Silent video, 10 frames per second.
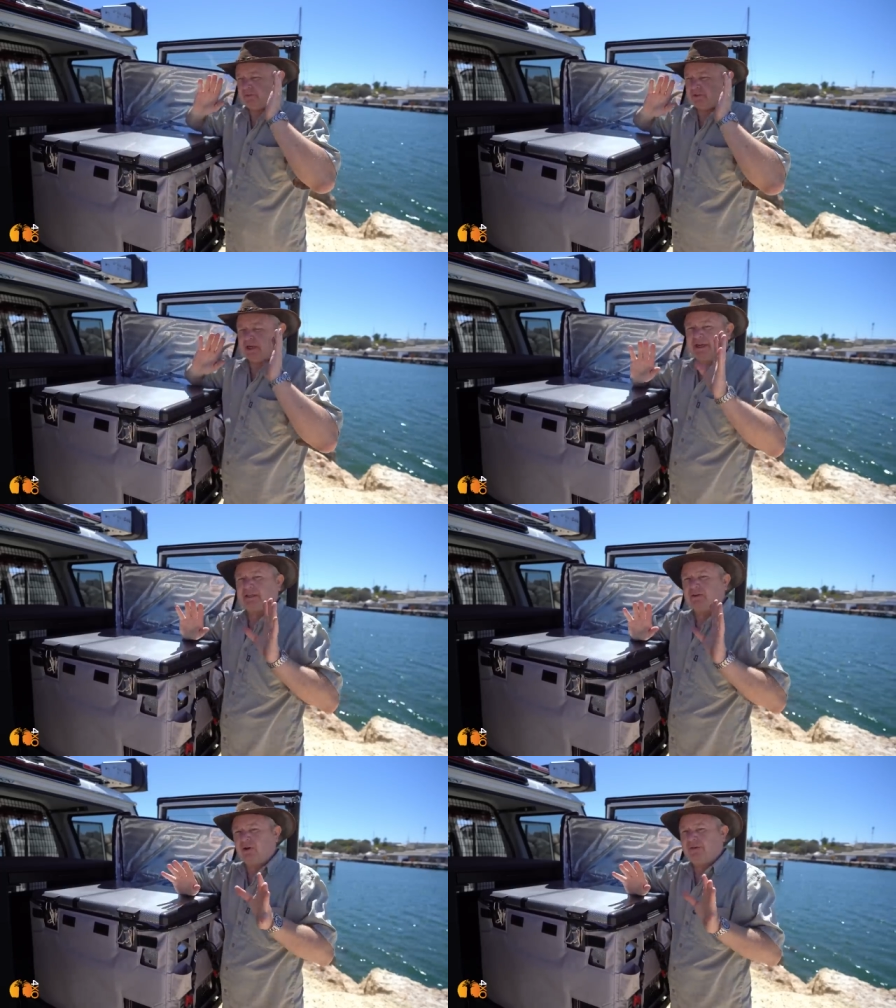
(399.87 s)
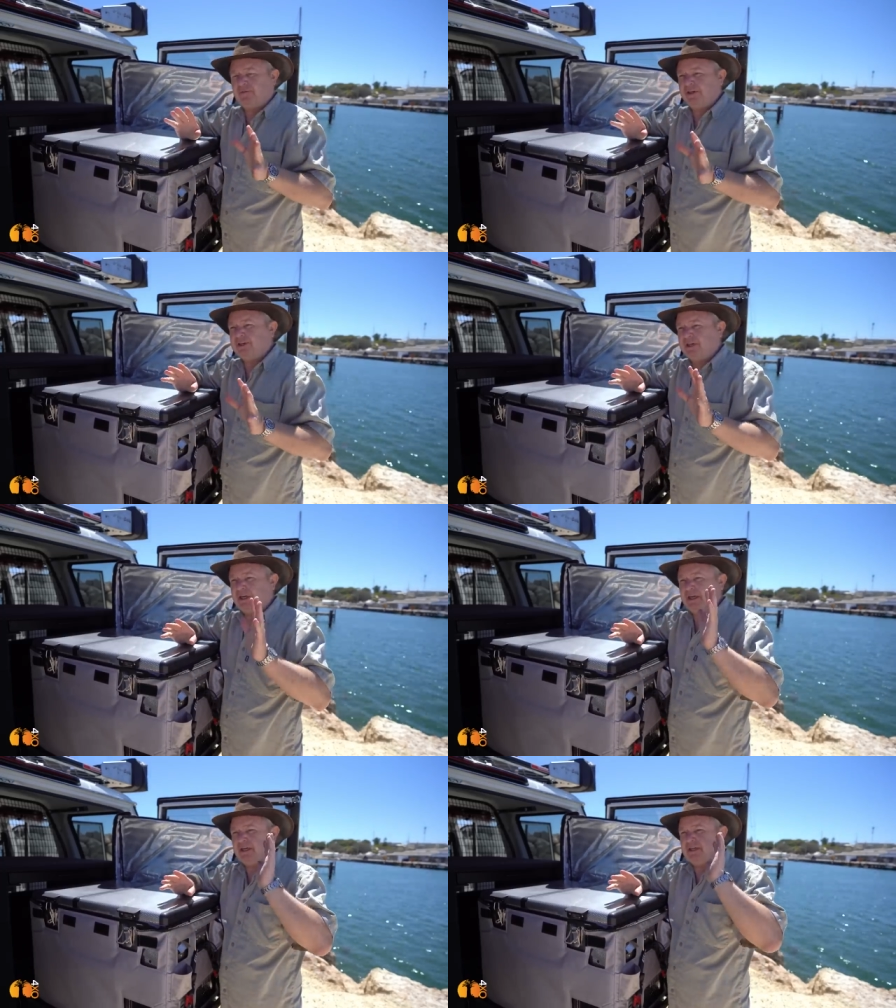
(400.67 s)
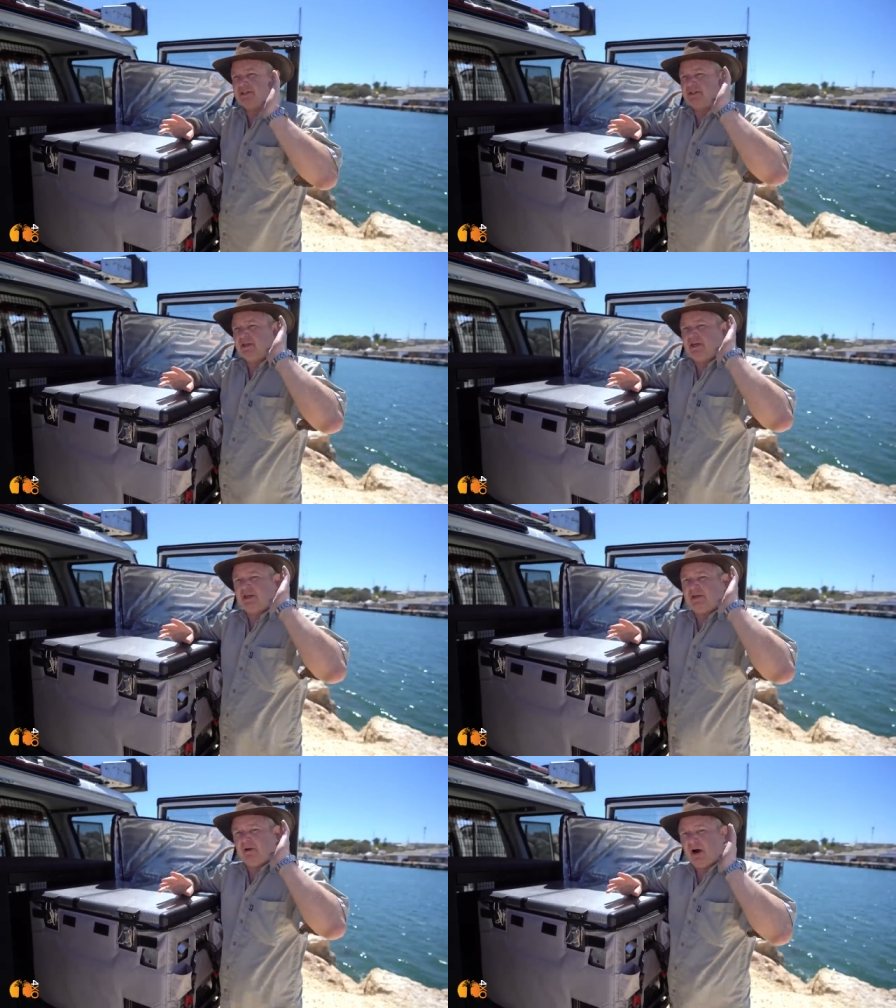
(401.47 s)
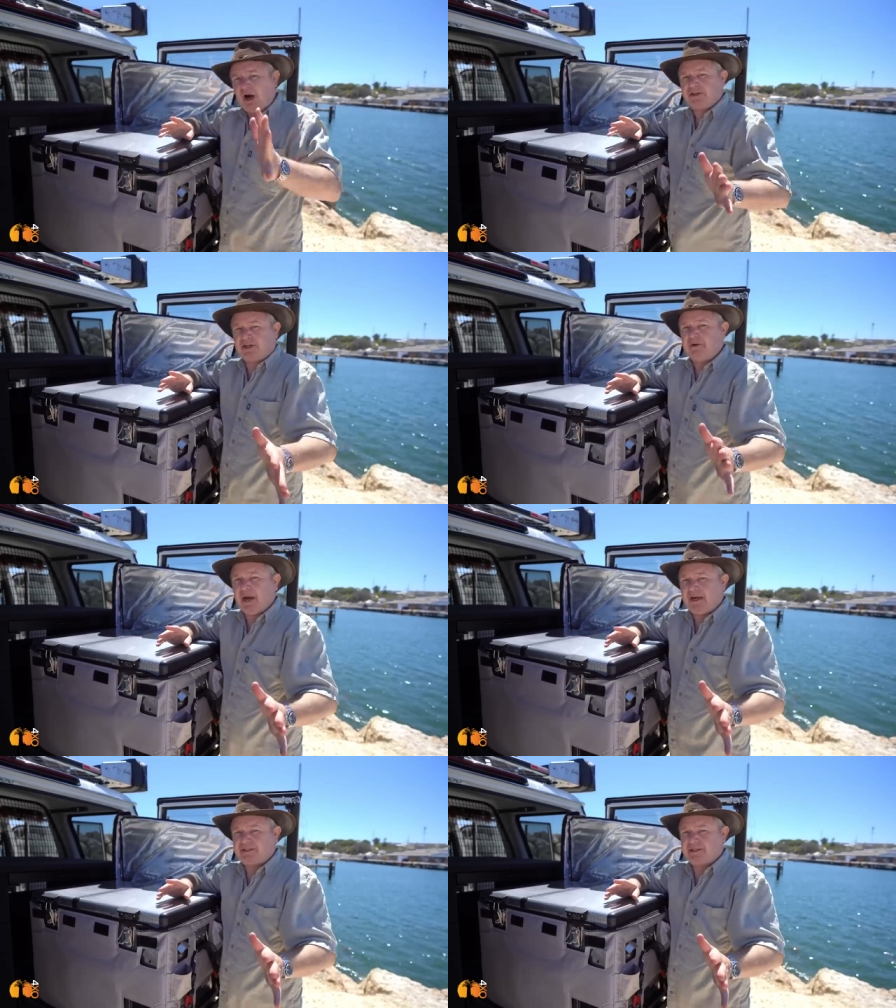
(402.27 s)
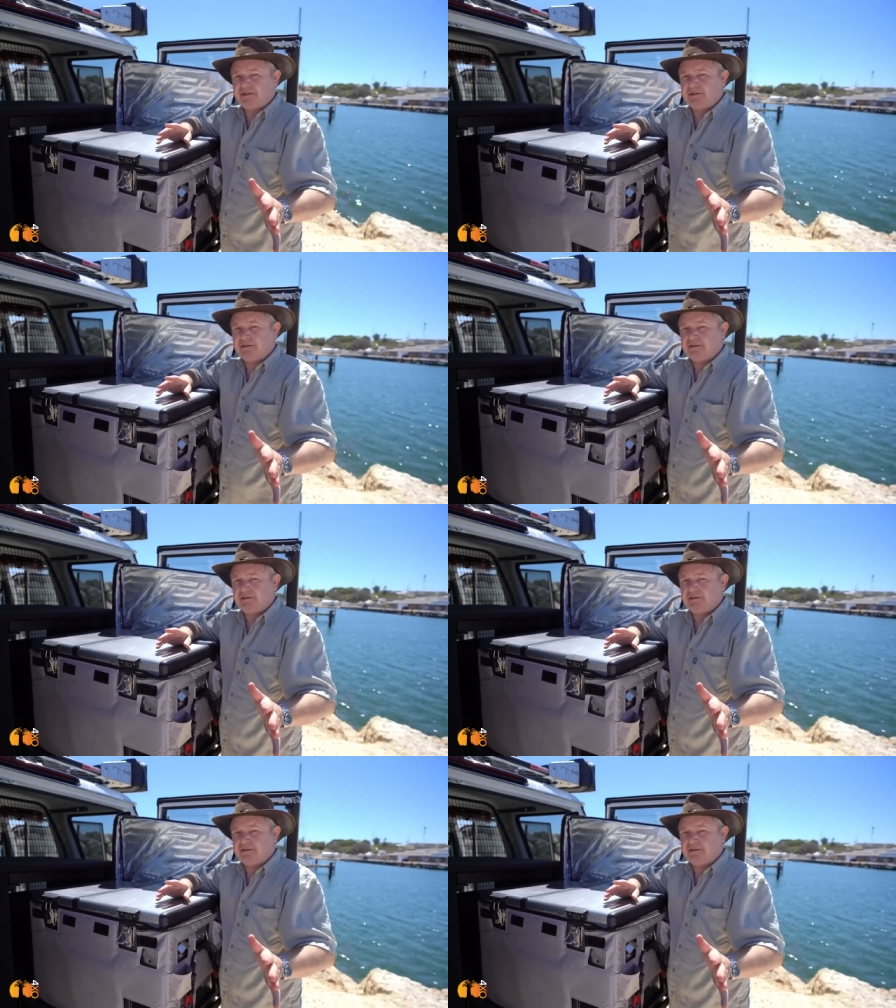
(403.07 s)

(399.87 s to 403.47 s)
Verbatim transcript: selecting the right fridge is to ask your mates,